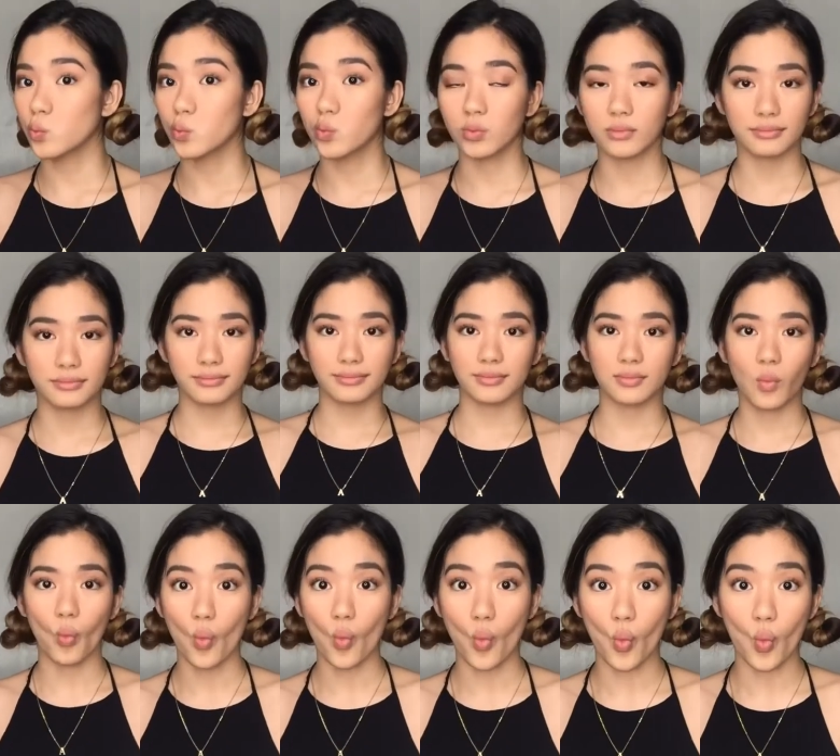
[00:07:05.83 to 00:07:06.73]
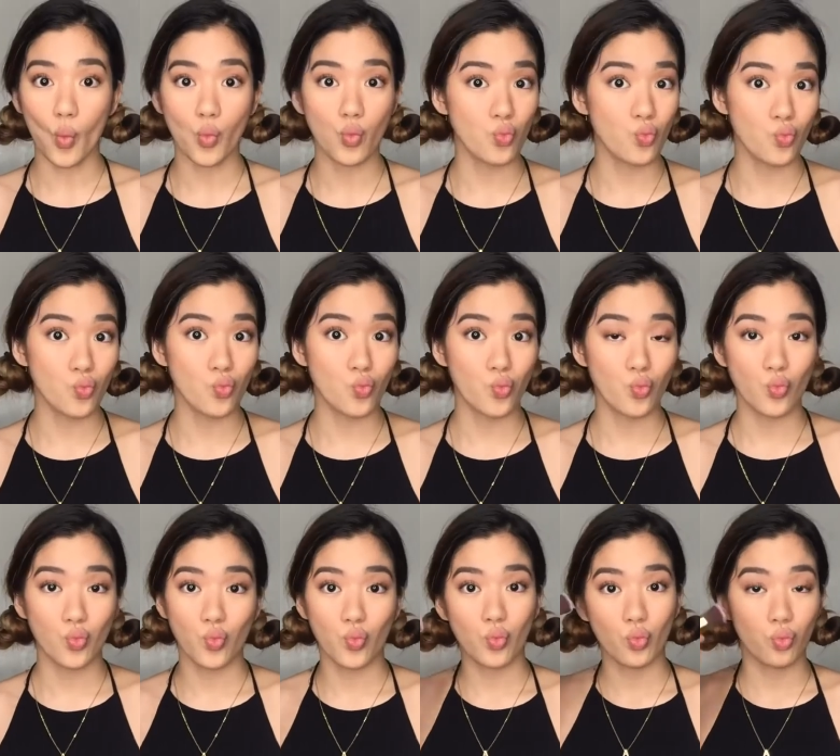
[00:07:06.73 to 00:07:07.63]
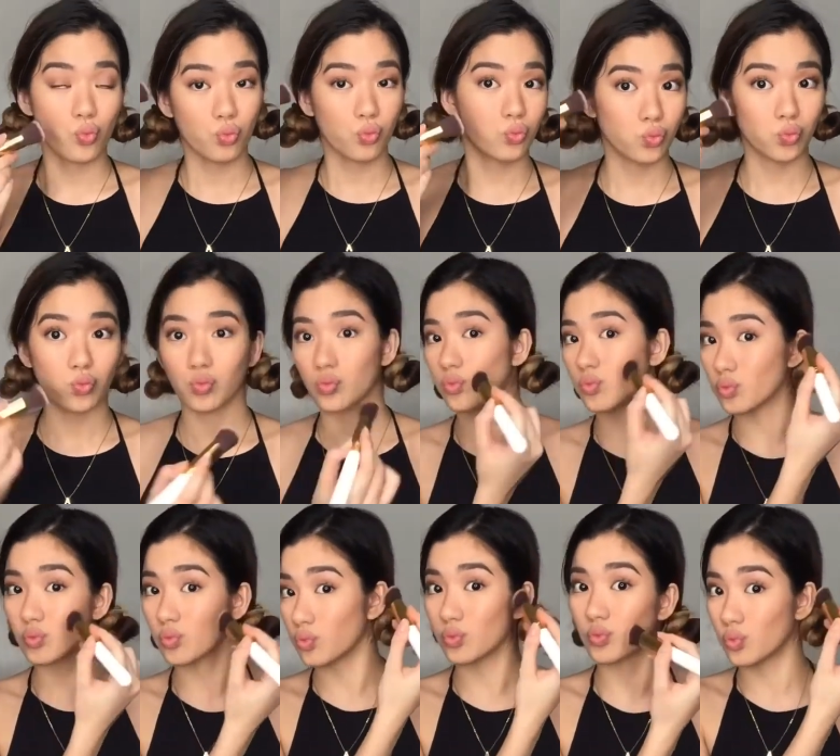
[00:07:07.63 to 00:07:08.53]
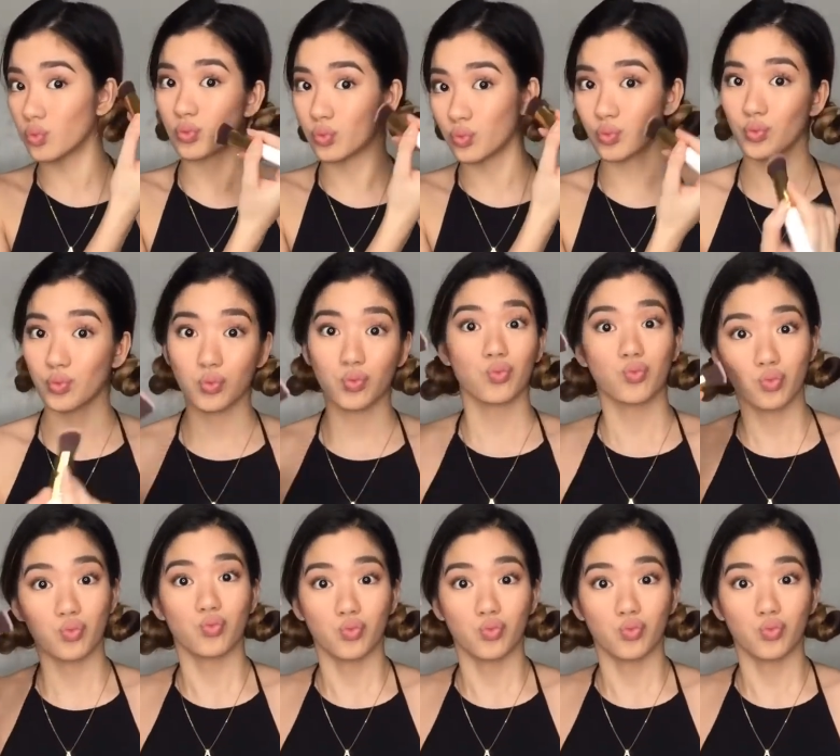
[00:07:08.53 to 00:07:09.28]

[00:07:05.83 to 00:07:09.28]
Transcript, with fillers: on, after blush is contour. Now, no sa blush, if we